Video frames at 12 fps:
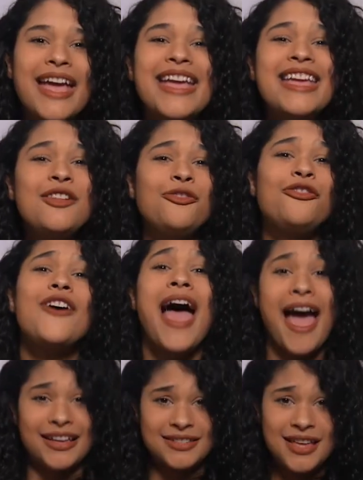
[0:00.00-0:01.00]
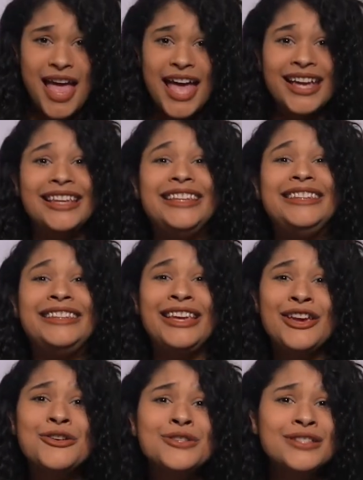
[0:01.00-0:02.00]
In fact,
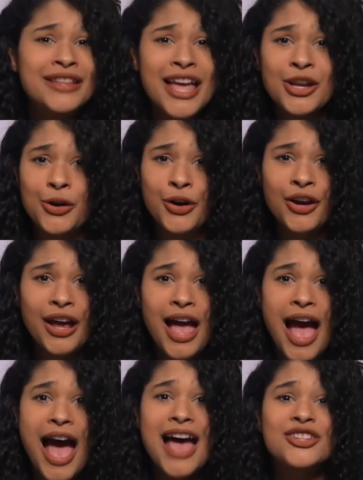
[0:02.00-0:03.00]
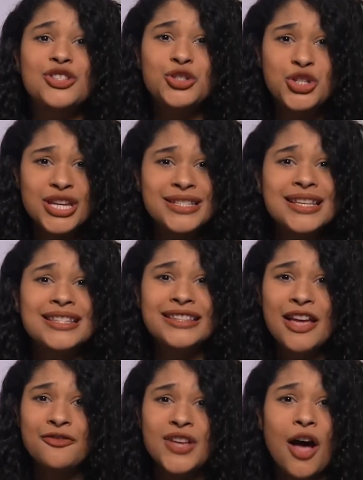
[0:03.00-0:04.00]
years later, as Jesus
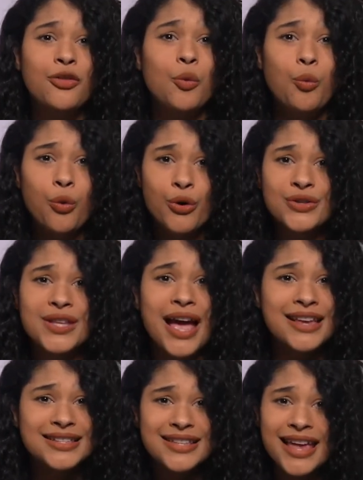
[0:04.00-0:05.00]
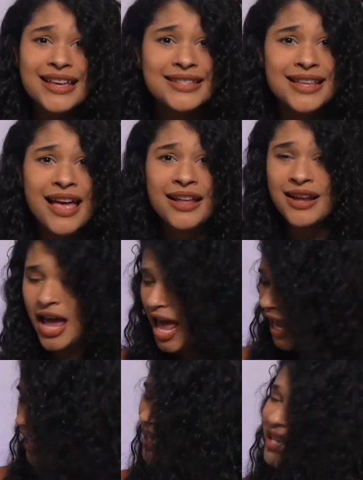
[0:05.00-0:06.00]
lived out the words Isaiah said,
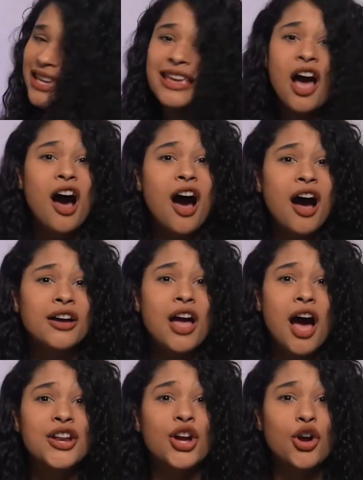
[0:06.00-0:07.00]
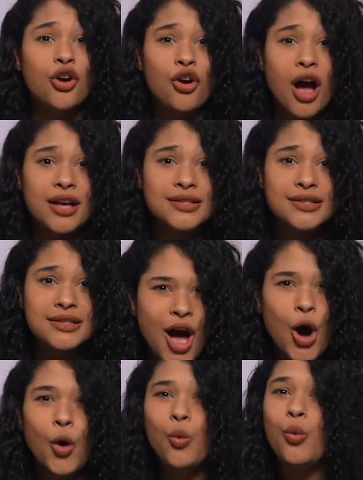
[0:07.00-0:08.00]
he hung on a cross.
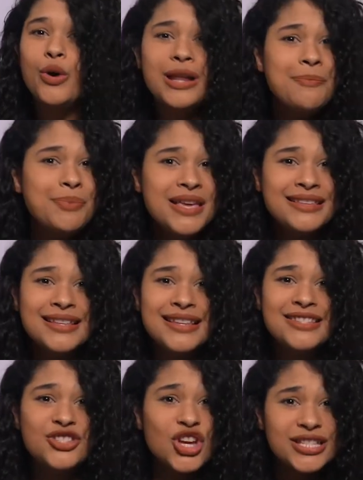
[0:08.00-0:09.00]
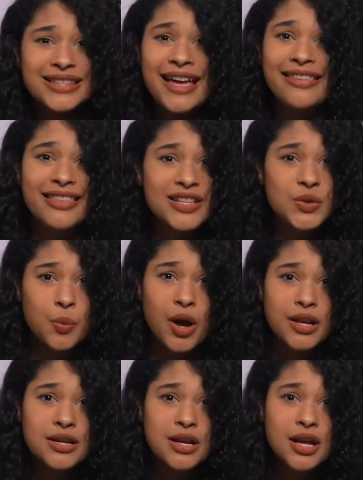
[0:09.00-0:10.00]
Wooden pieces just like this
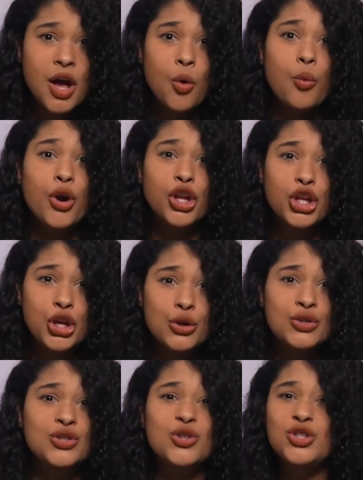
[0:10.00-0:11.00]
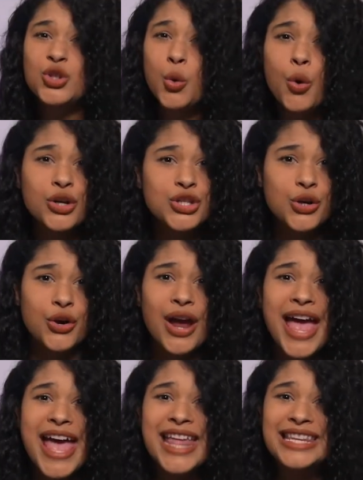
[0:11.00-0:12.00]
one were used to torture
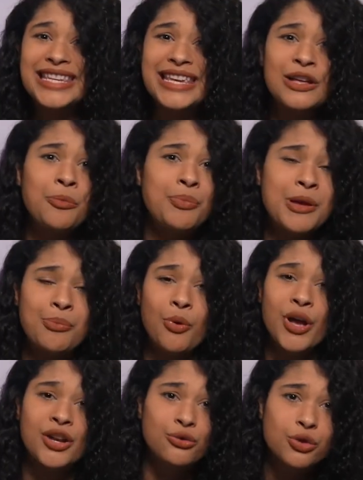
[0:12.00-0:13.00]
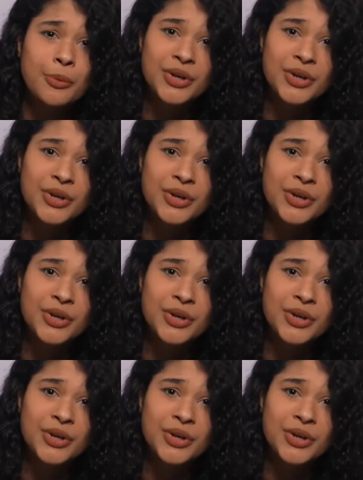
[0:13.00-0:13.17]
and kill people in Roman